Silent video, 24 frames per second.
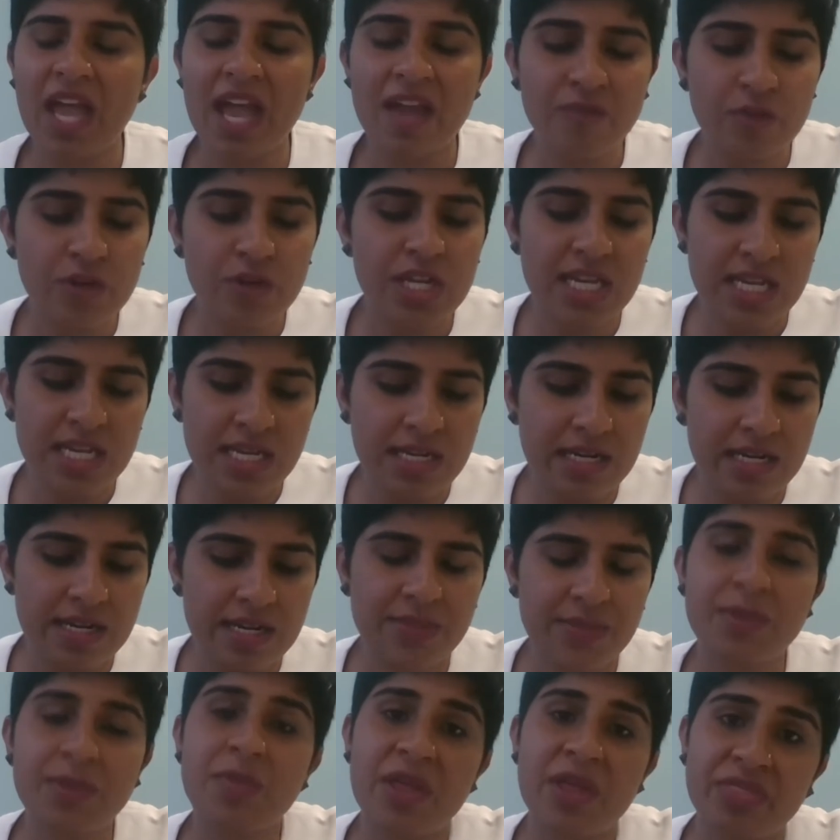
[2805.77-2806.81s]
Every year
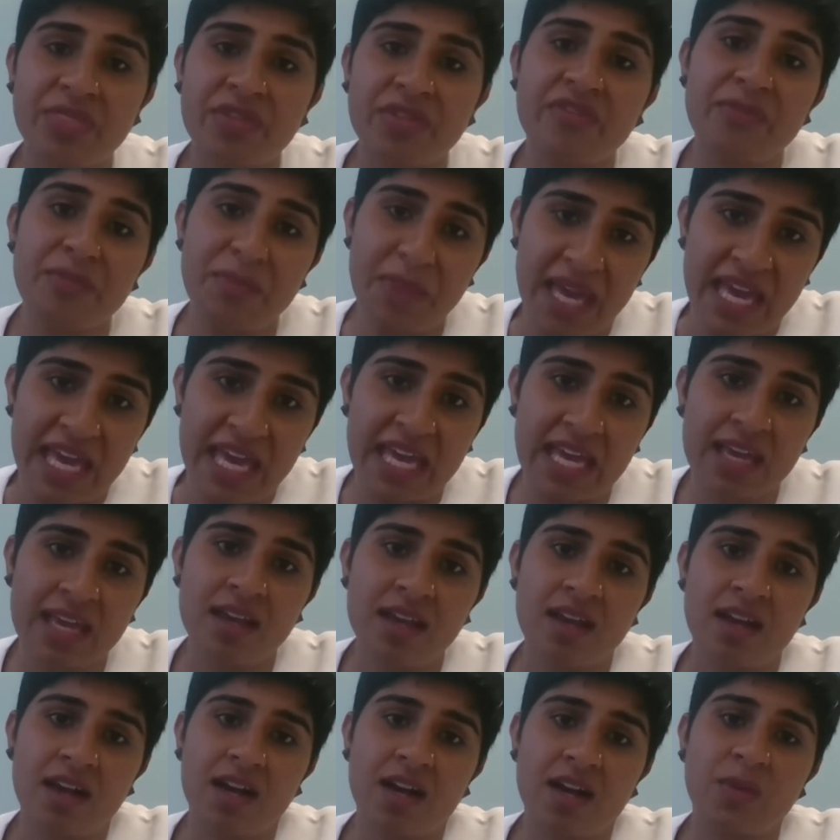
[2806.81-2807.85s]
in the month of May,
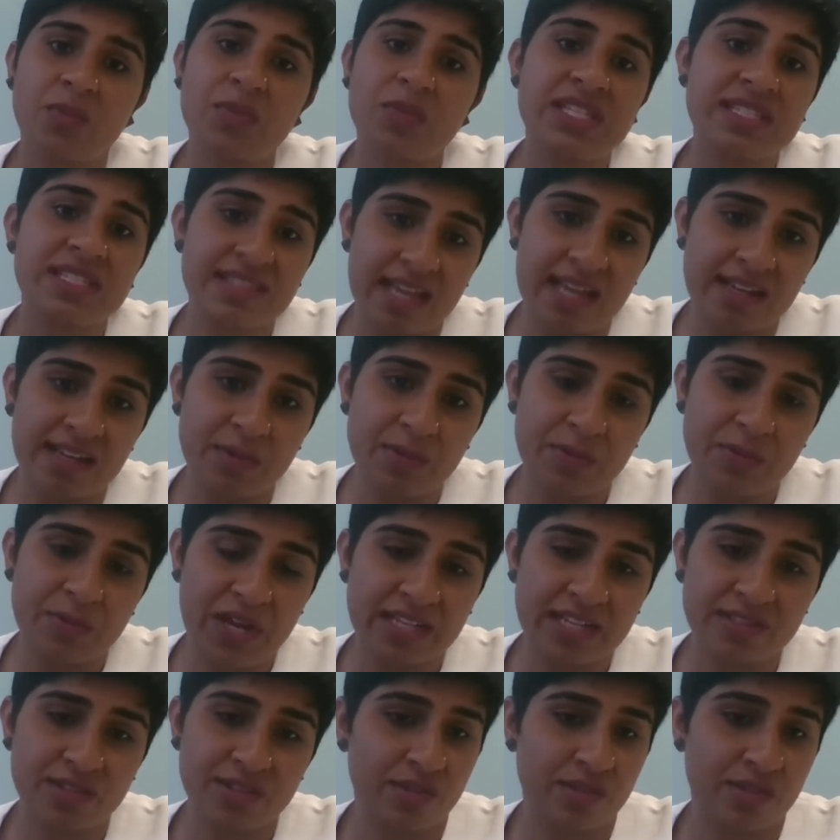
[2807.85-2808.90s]
we
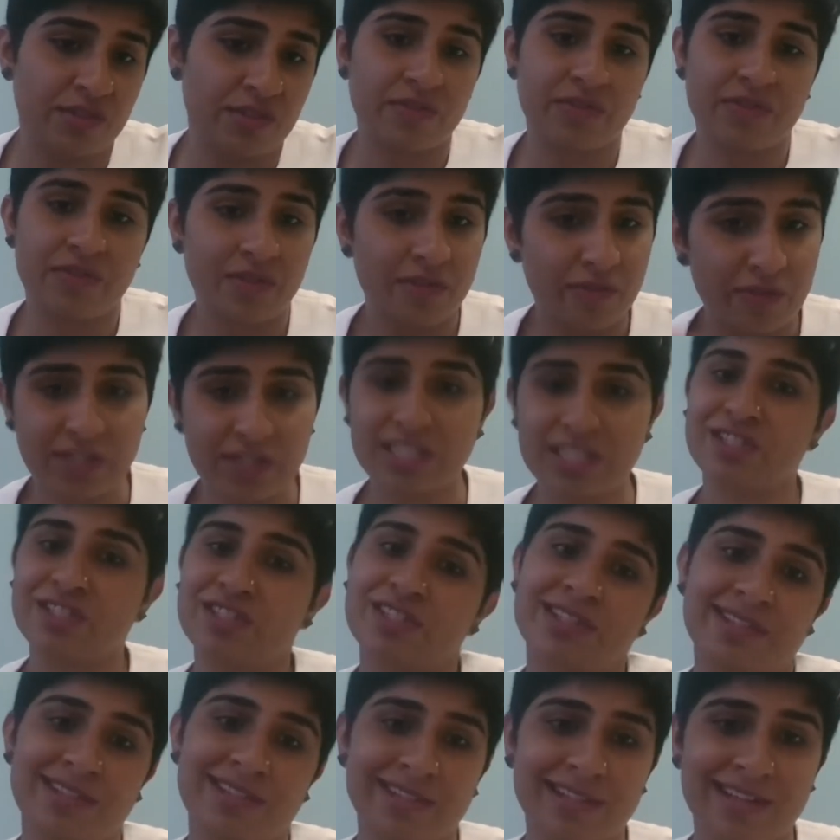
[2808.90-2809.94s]
celebrate sort of
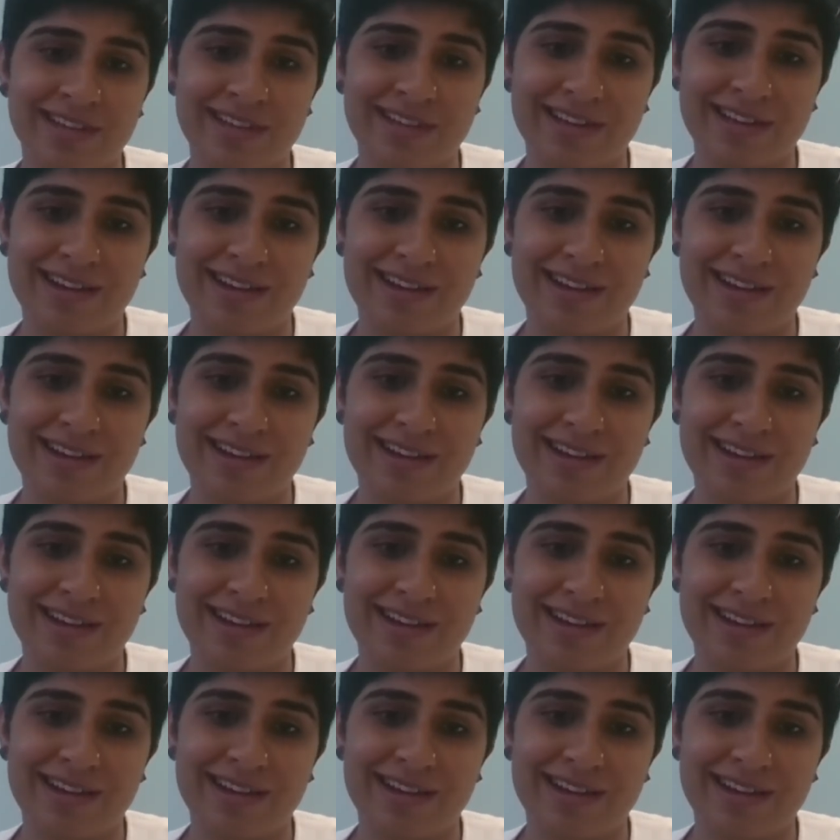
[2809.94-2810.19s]
religious